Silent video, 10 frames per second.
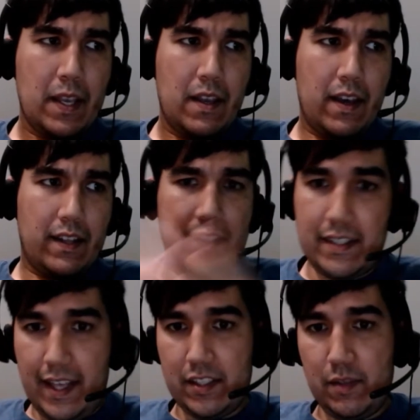At
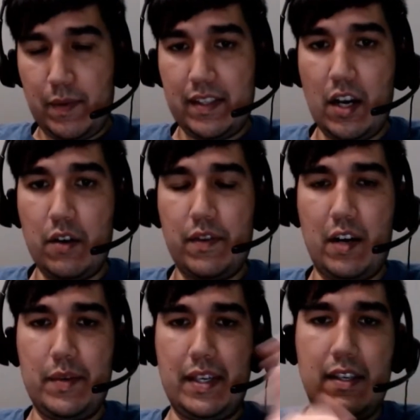60,000 myself,
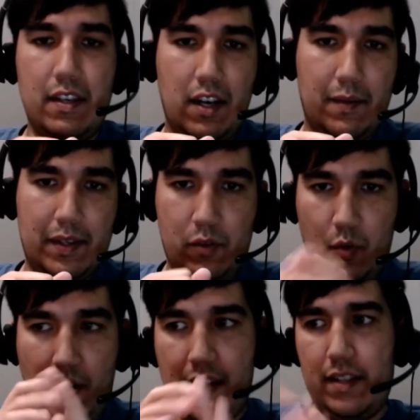I'll be
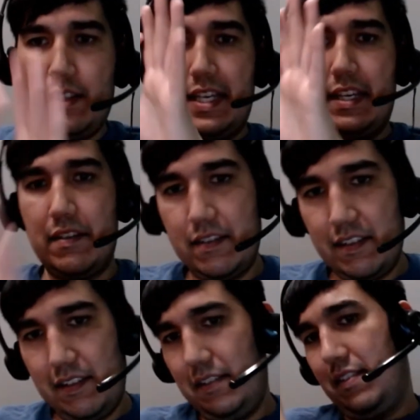quietly
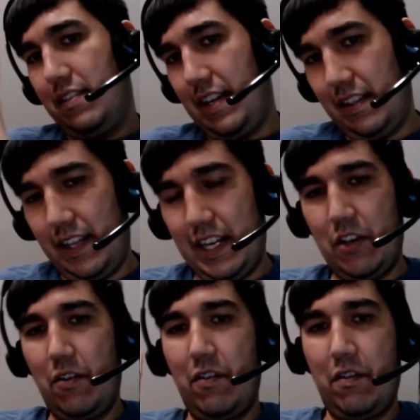kind of letting
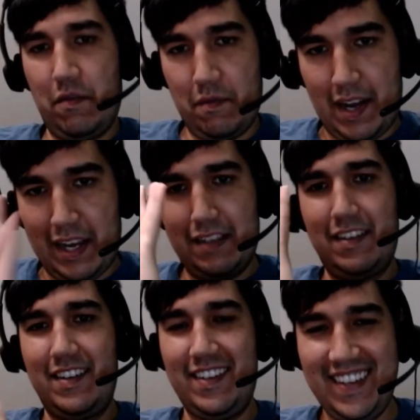go of my
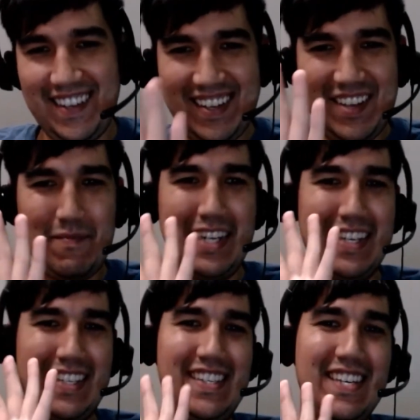
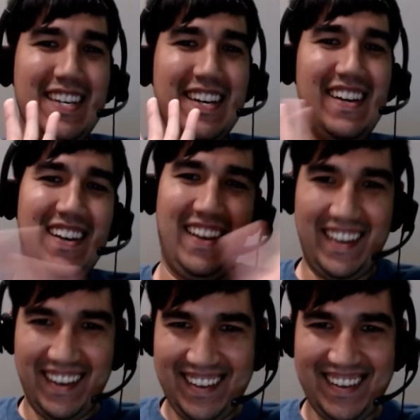BTC.
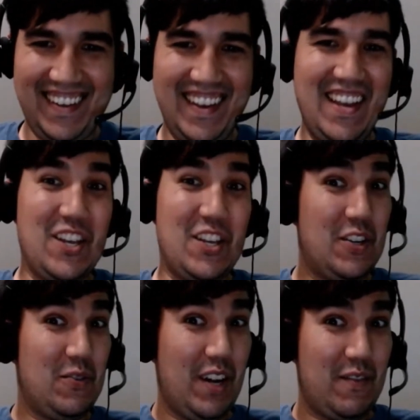You
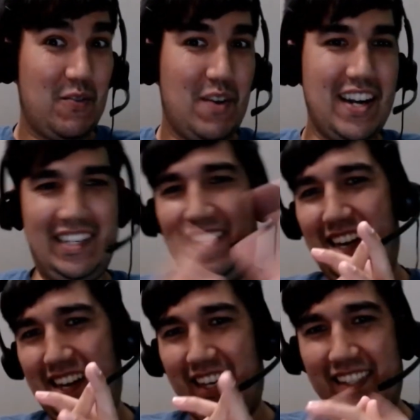can do whatever you want.
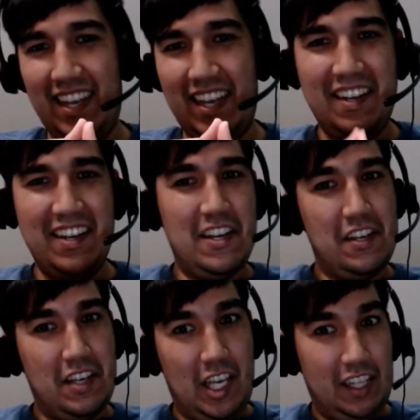Like I said,
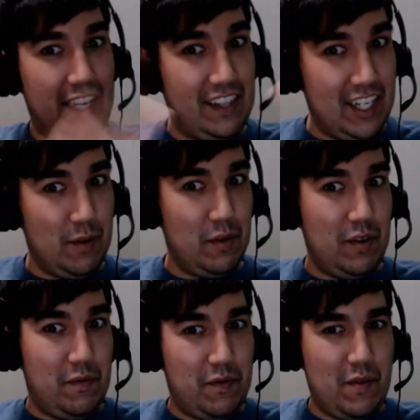it'll likely double
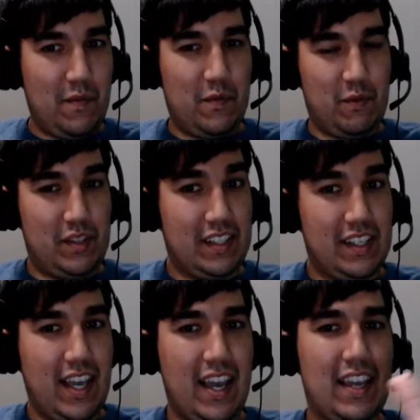from
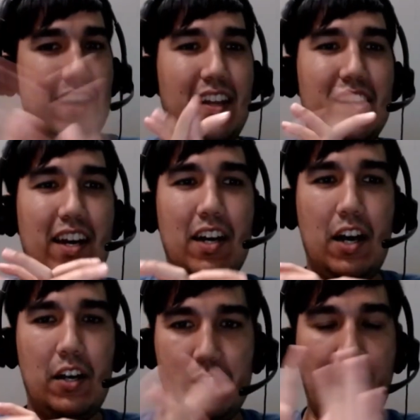60K, and
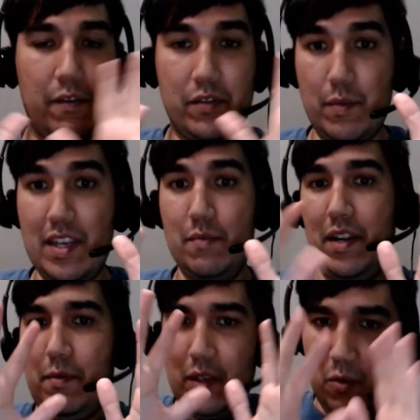I'll still have some in, but
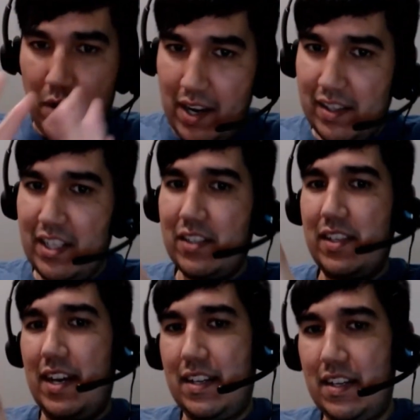I'll be quietly just
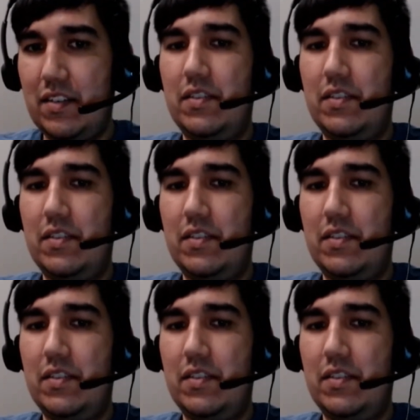kind of